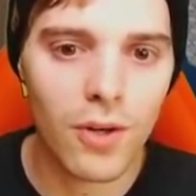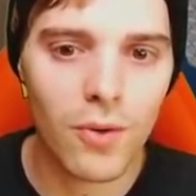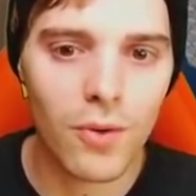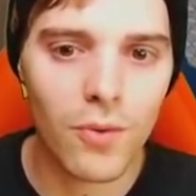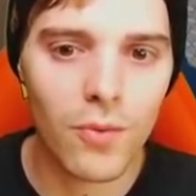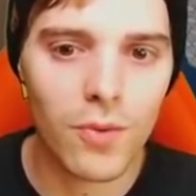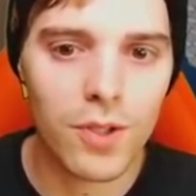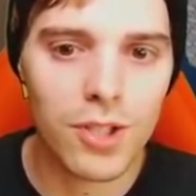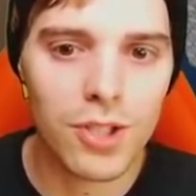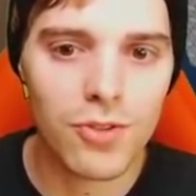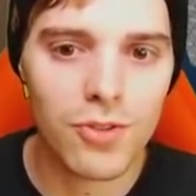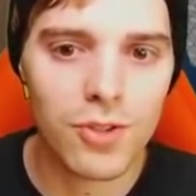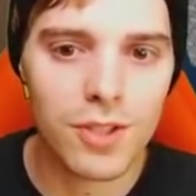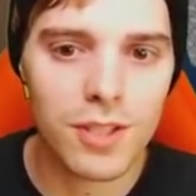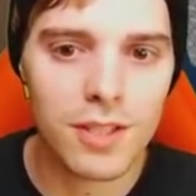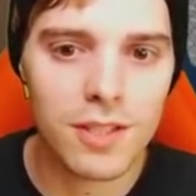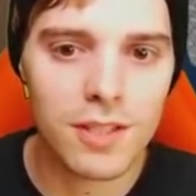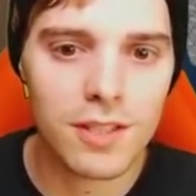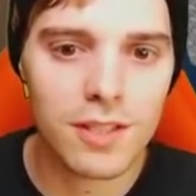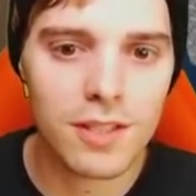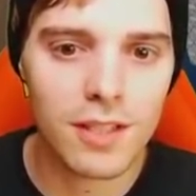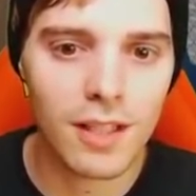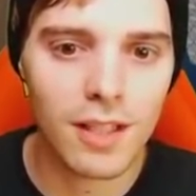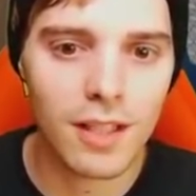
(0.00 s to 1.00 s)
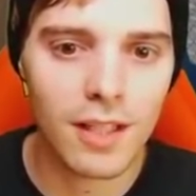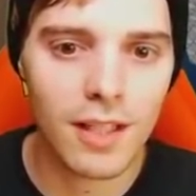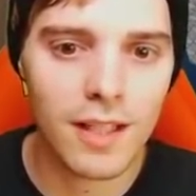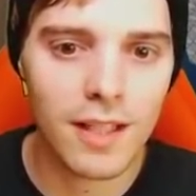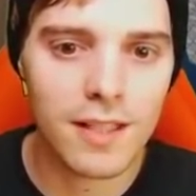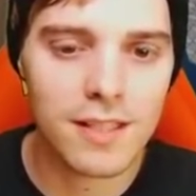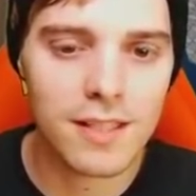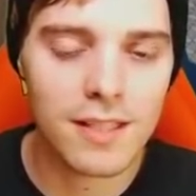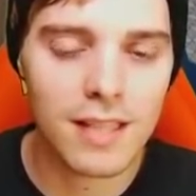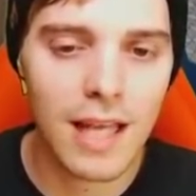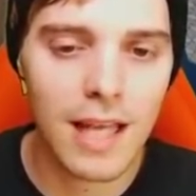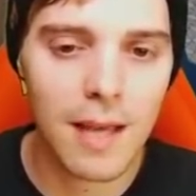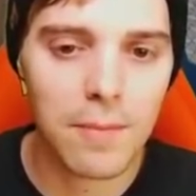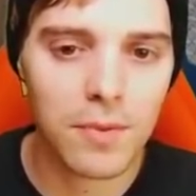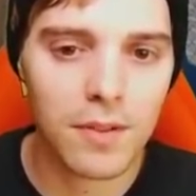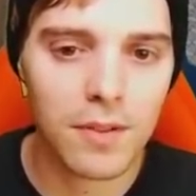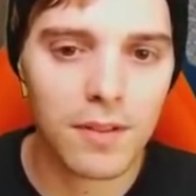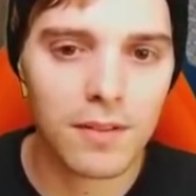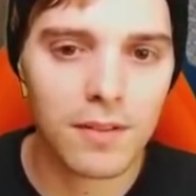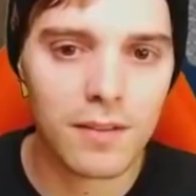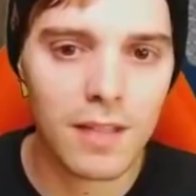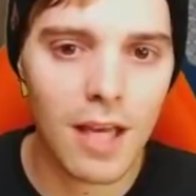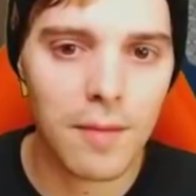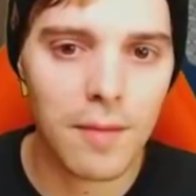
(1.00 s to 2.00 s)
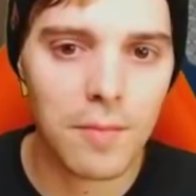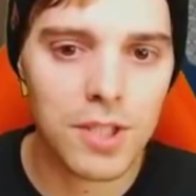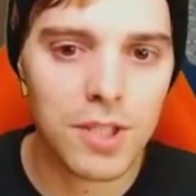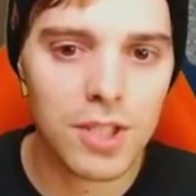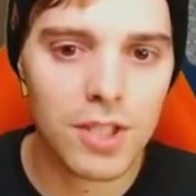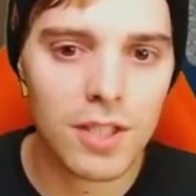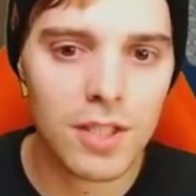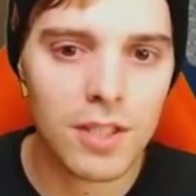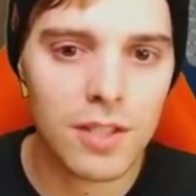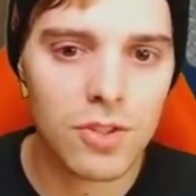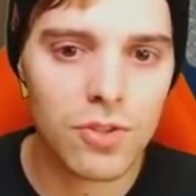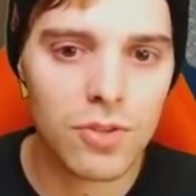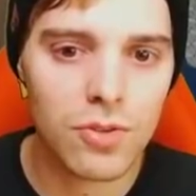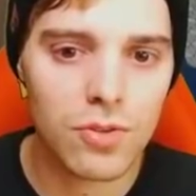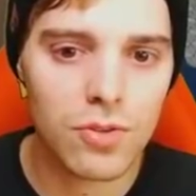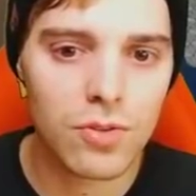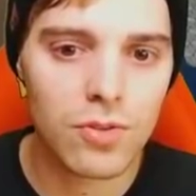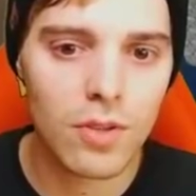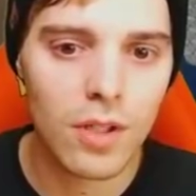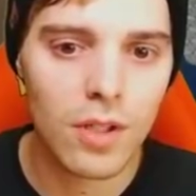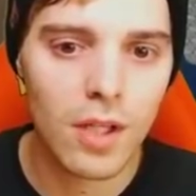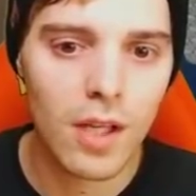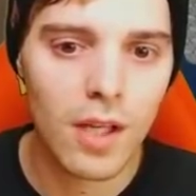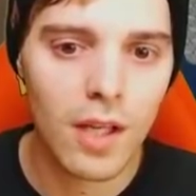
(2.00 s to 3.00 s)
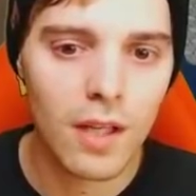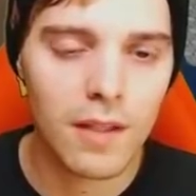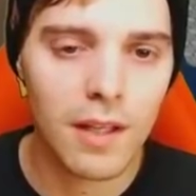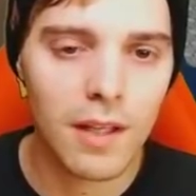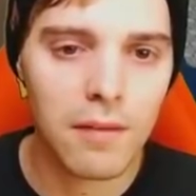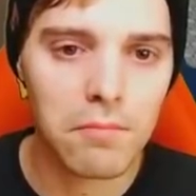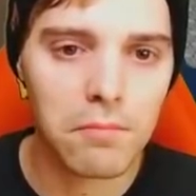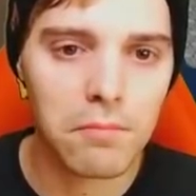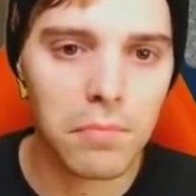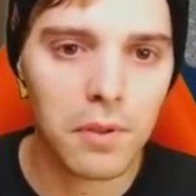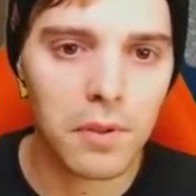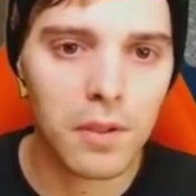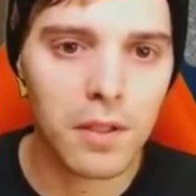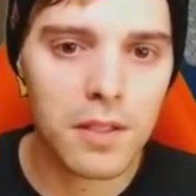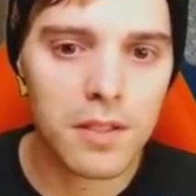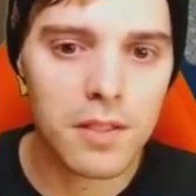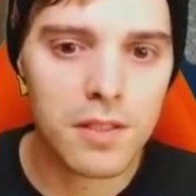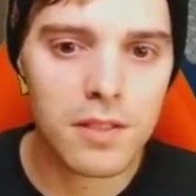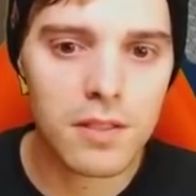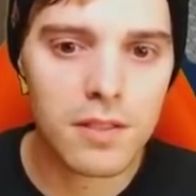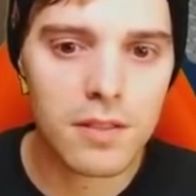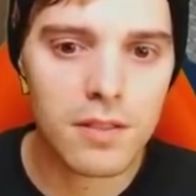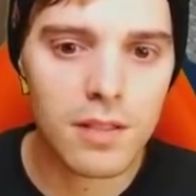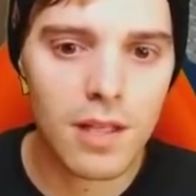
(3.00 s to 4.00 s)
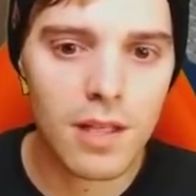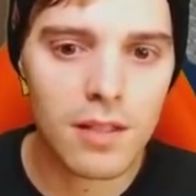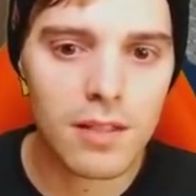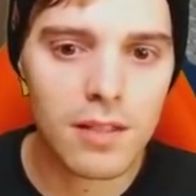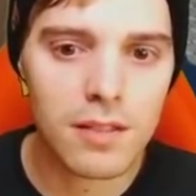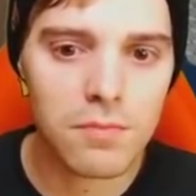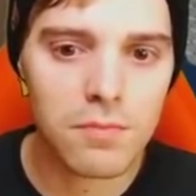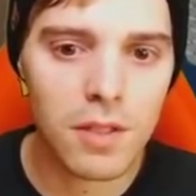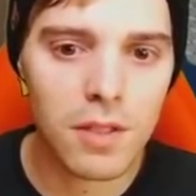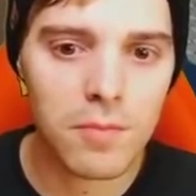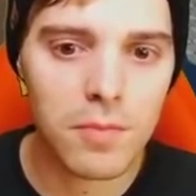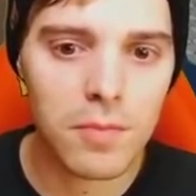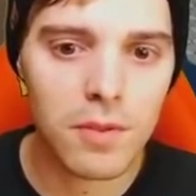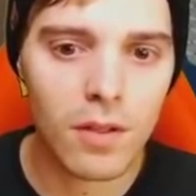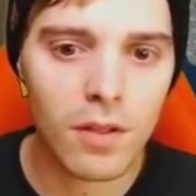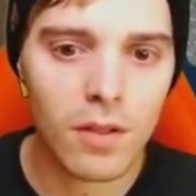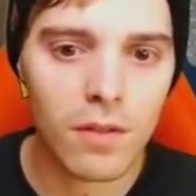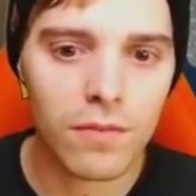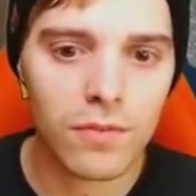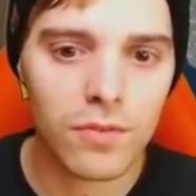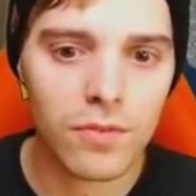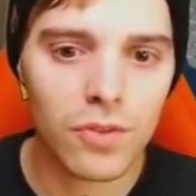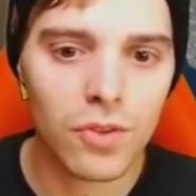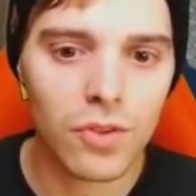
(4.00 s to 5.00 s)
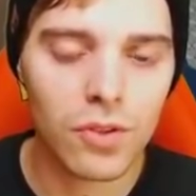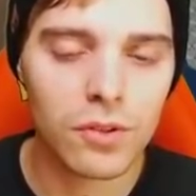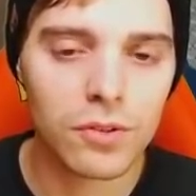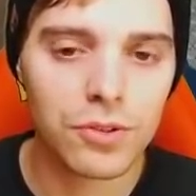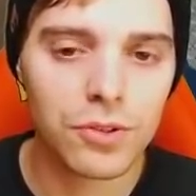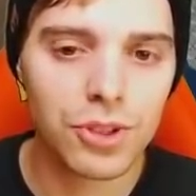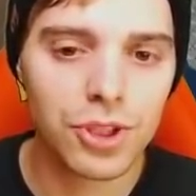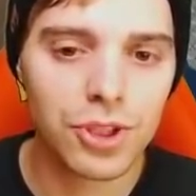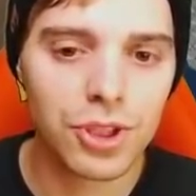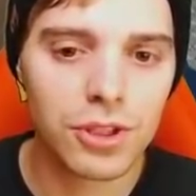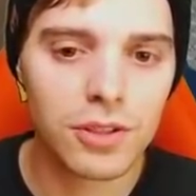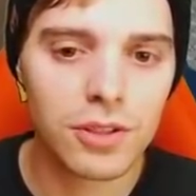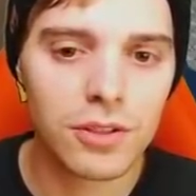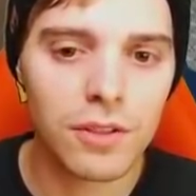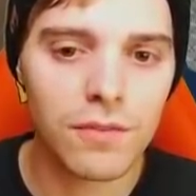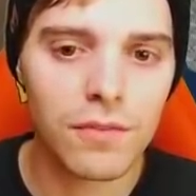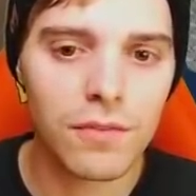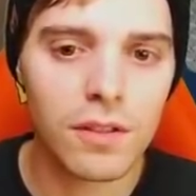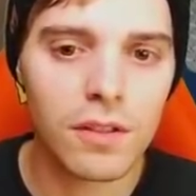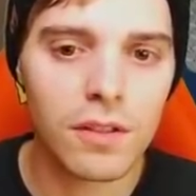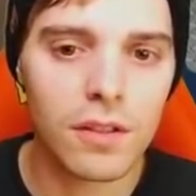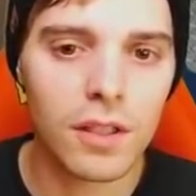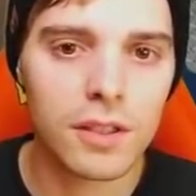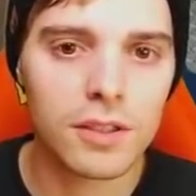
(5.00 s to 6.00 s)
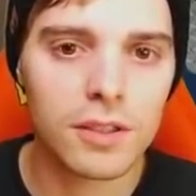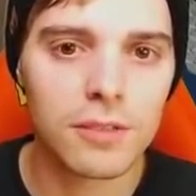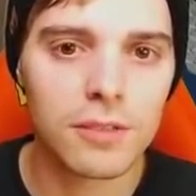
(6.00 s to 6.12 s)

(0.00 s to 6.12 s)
Retreat, get slapped, damage into, then Boss. That's maybe our solution. If he knocks